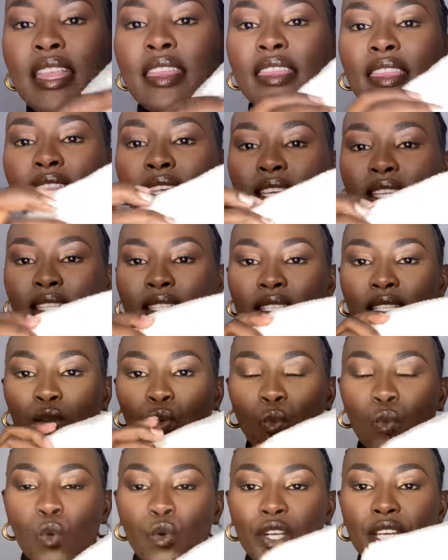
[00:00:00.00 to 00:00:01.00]
This
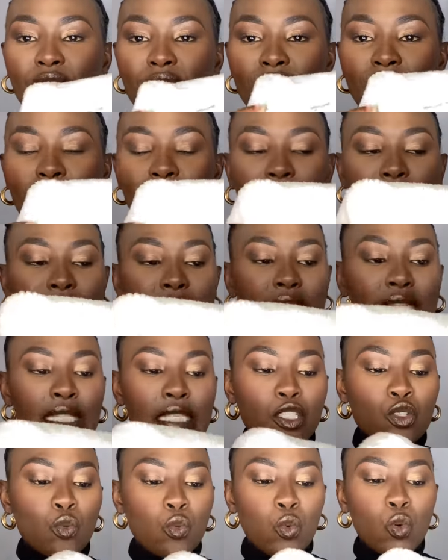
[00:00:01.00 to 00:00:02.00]
woody, like
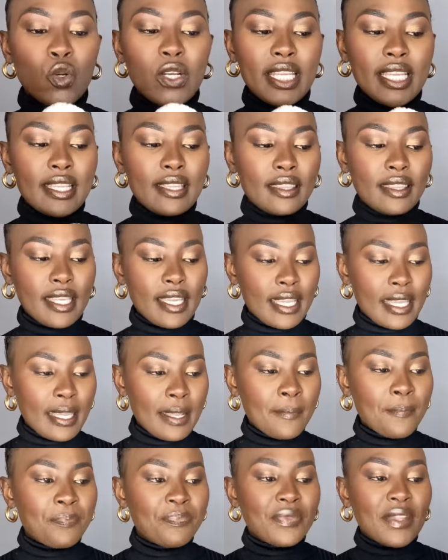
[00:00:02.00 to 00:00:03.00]
this woolly
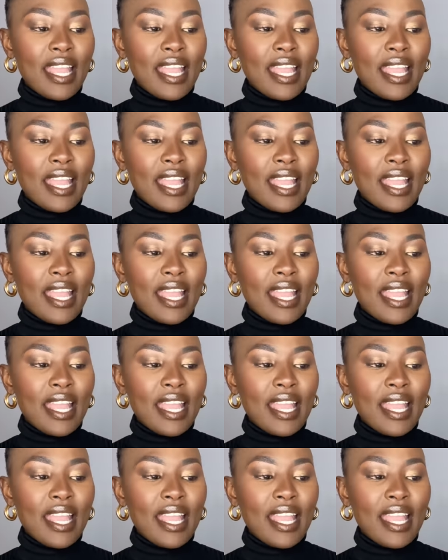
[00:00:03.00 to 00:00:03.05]
thingy